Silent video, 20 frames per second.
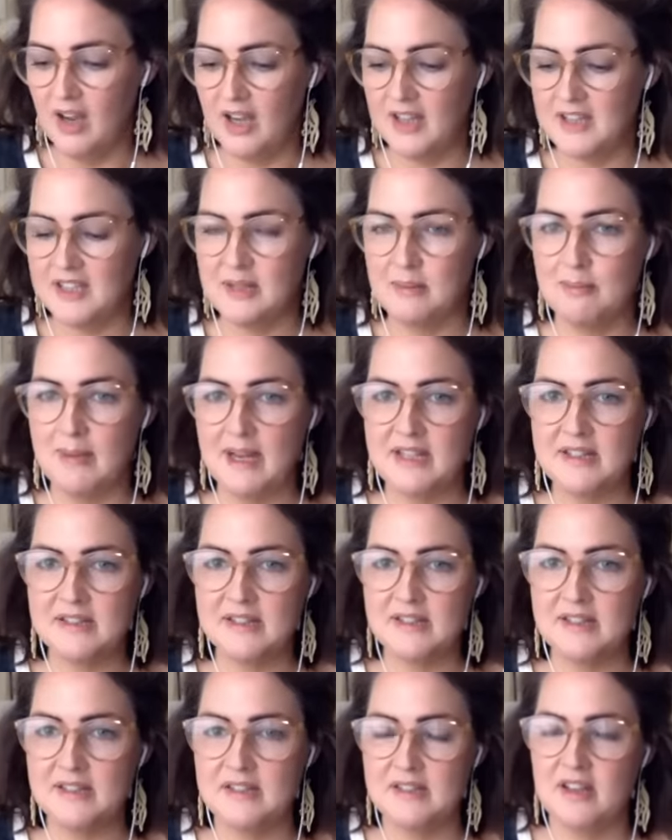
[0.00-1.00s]
I did a
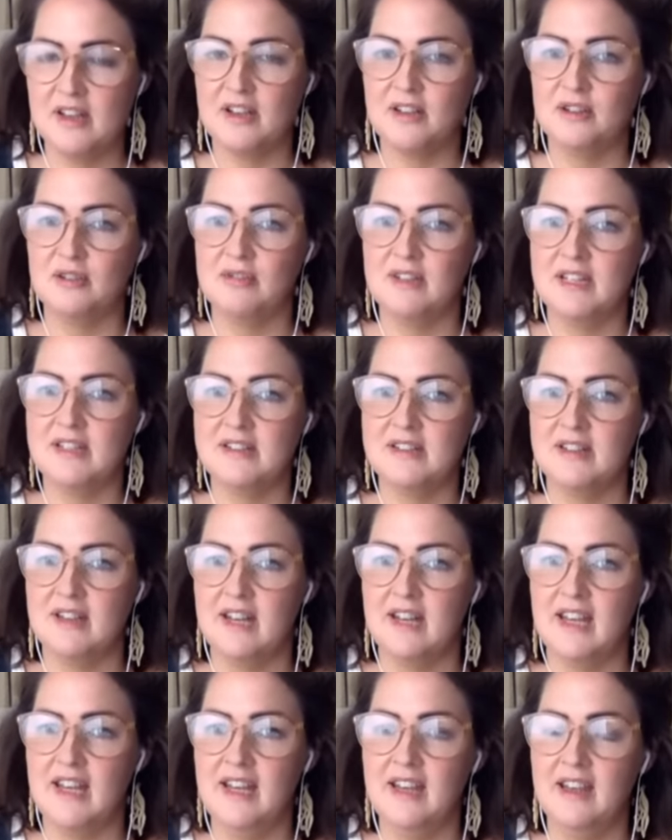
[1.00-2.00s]
medicine circle
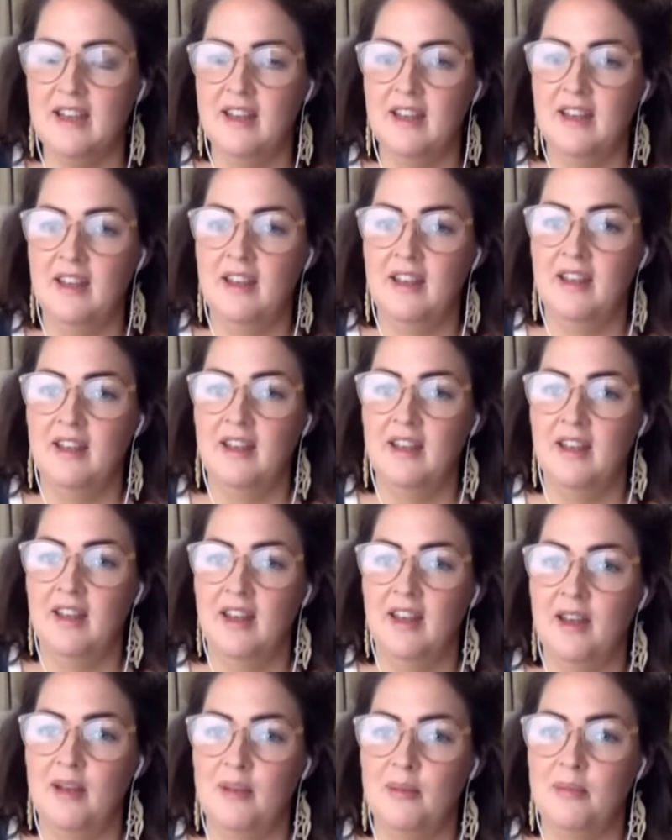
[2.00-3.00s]
recently,
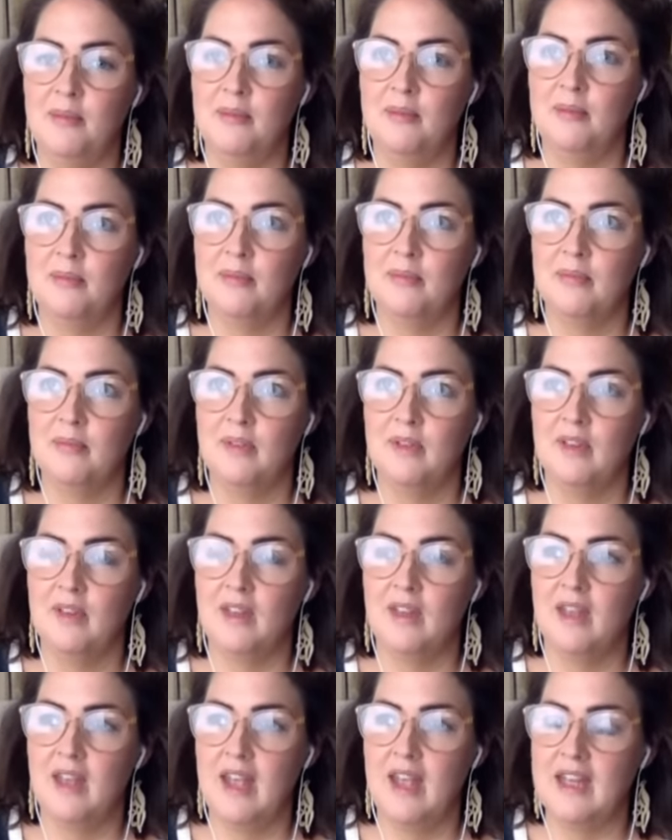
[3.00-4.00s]
um,
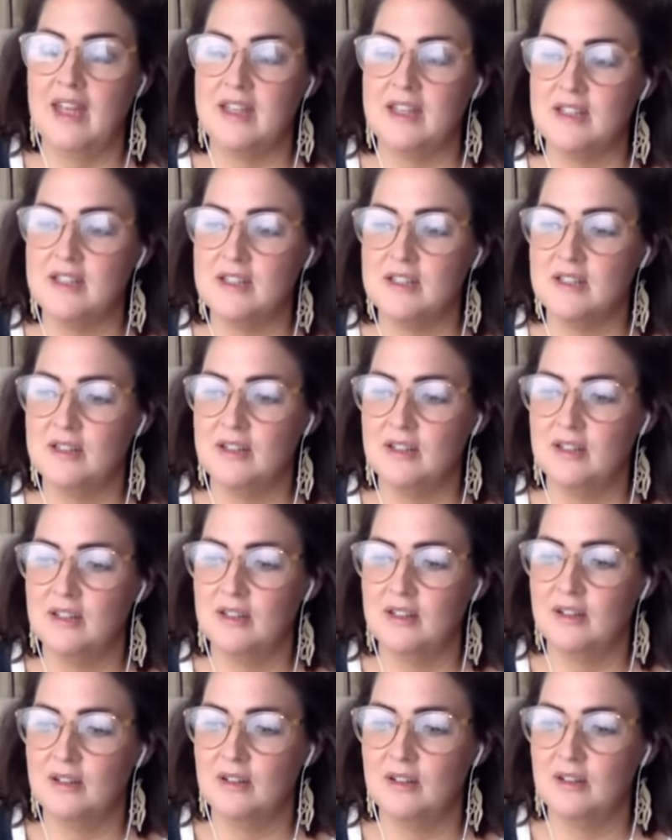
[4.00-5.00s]
and
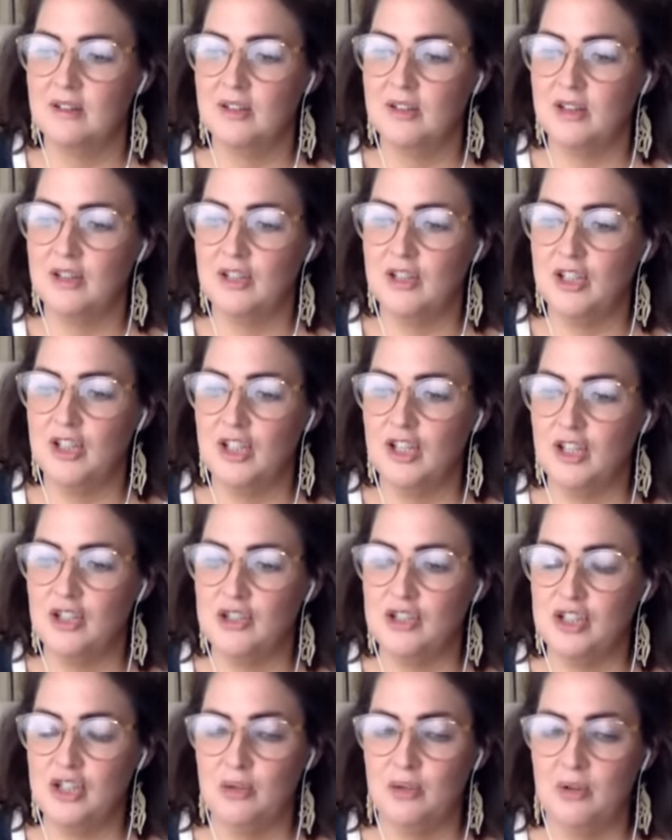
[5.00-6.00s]
you
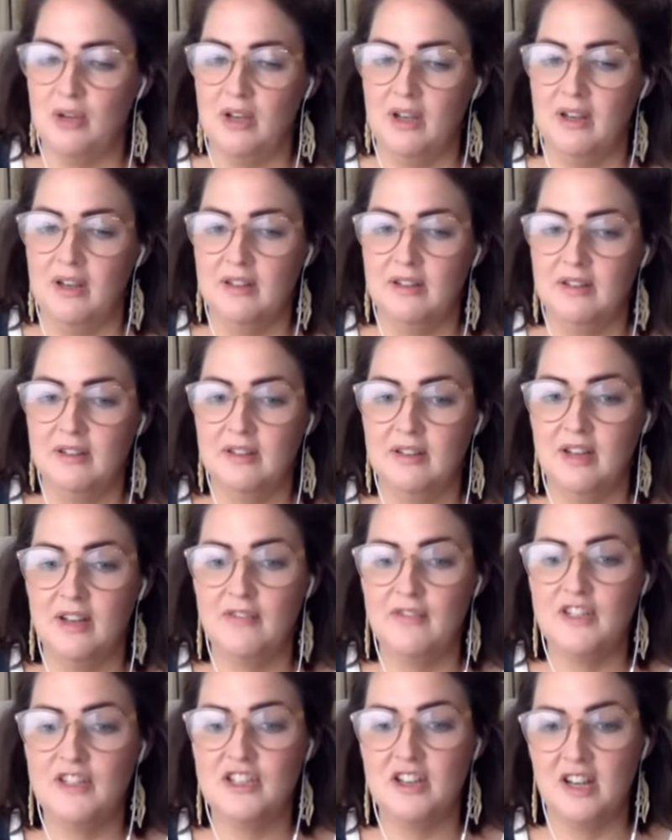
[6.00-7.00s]
do a
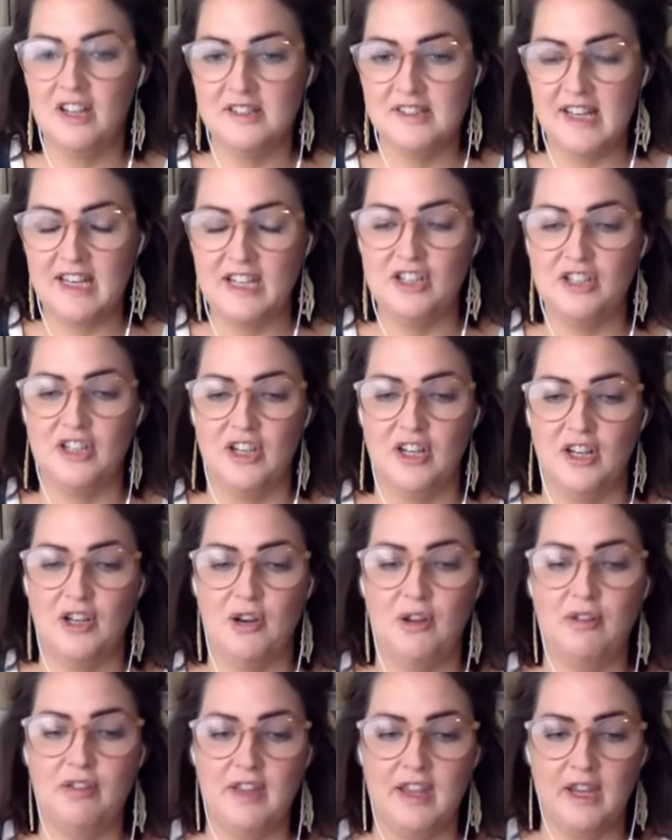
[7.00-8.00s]
a visualization and
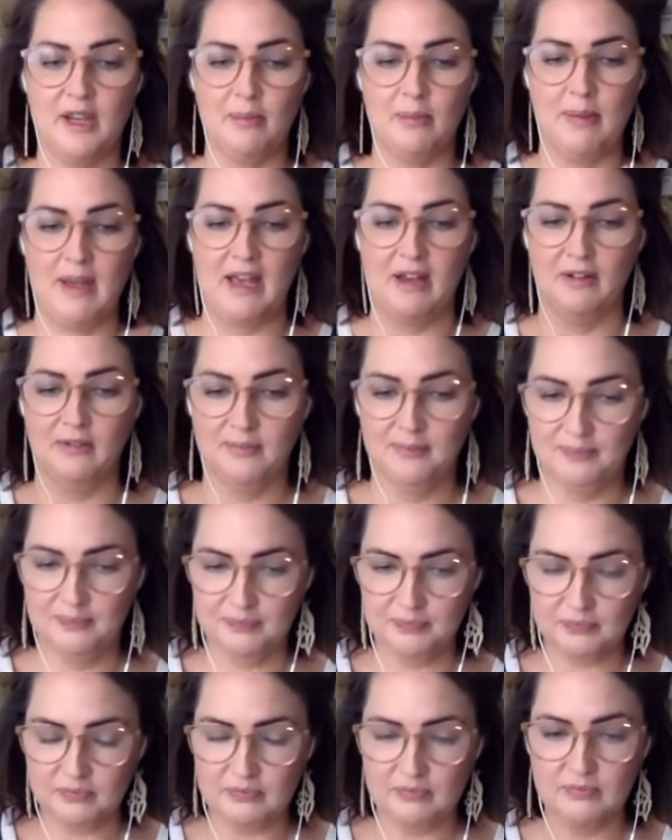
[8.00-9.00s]
you think about
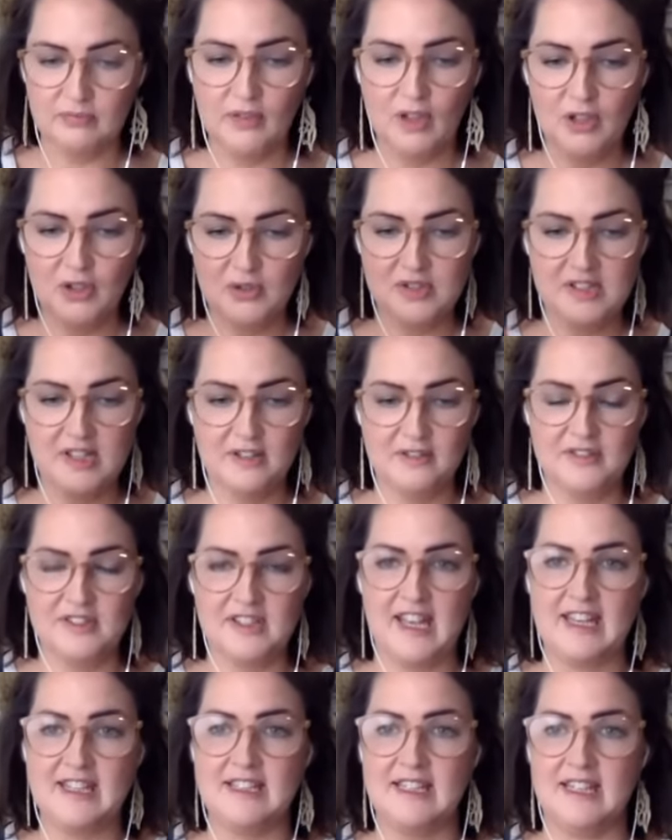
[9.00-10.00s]
yourself
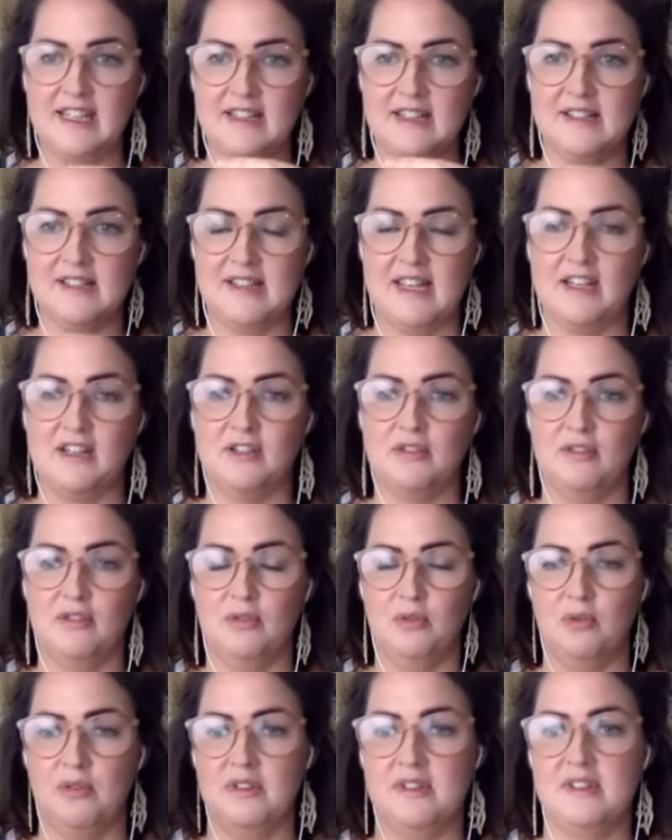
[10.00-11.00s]
standing in the center
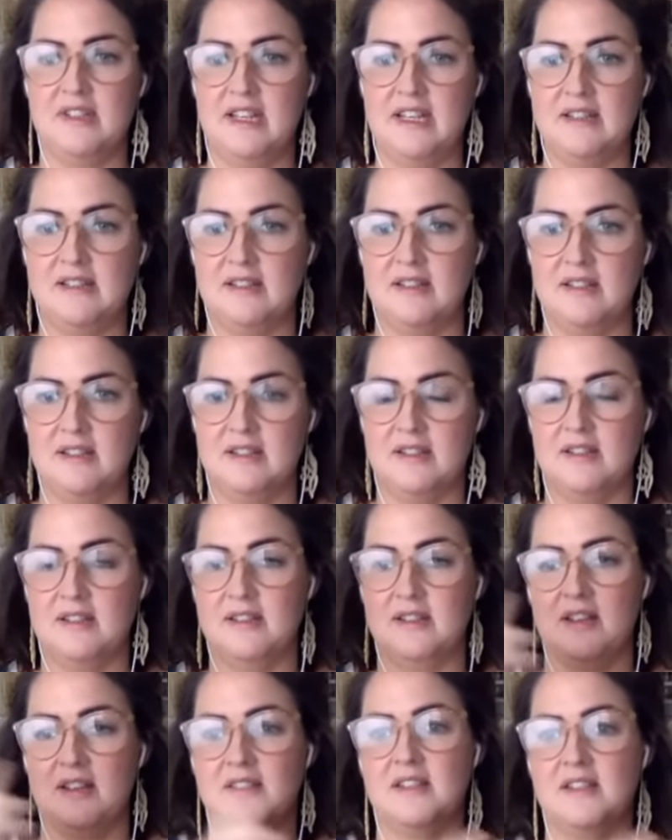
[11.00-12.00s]
of all the seasons.
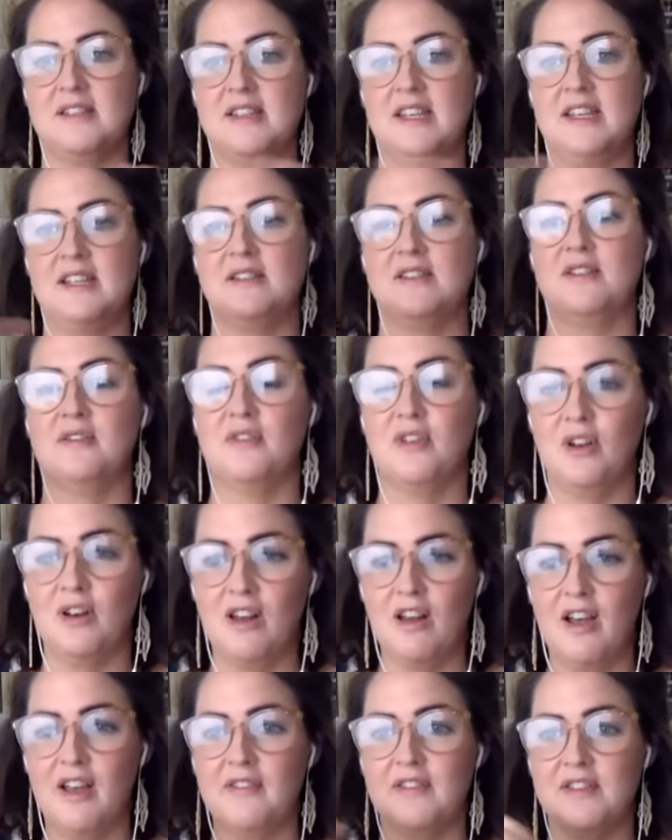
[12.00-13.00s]
So it's the seasons of your
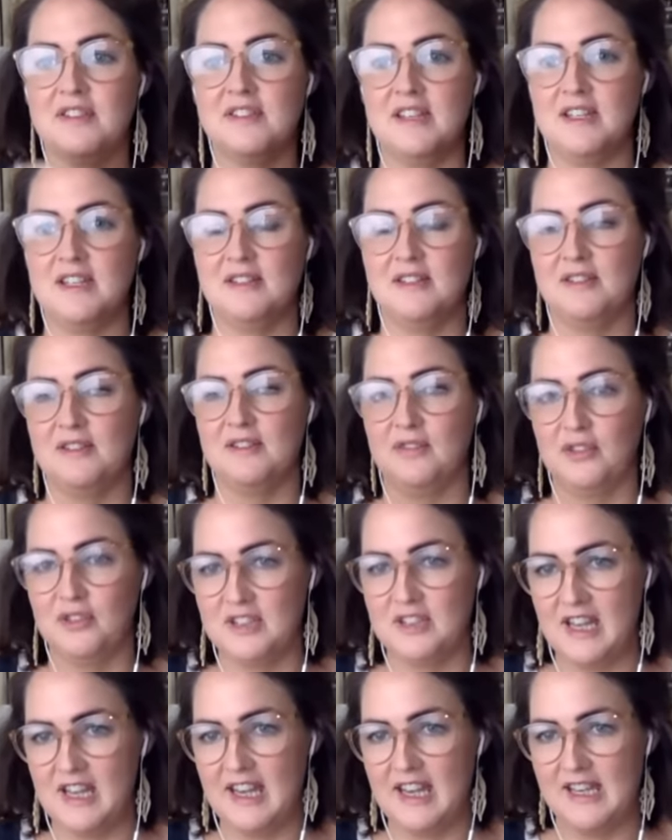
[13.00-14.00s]
life, the seasons of your
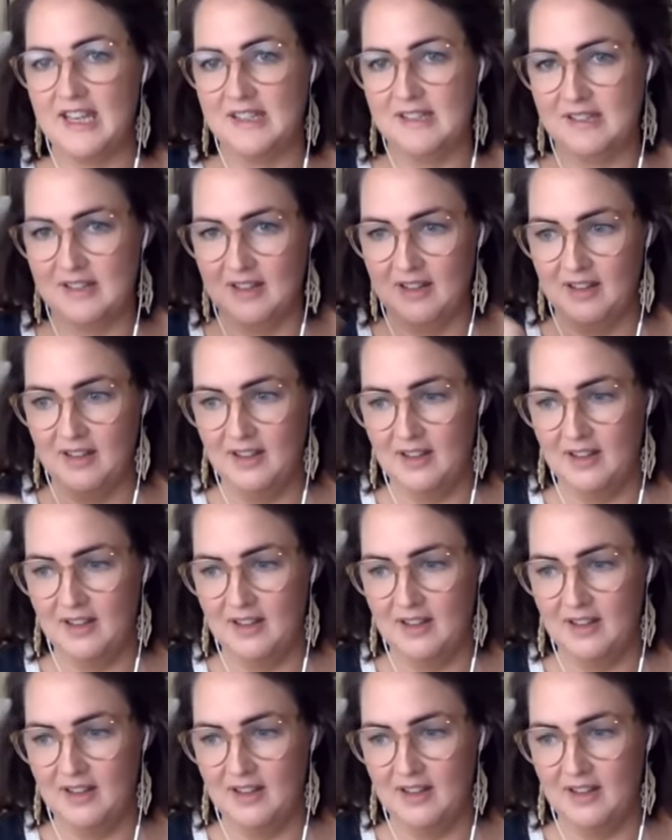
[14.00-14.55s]
days,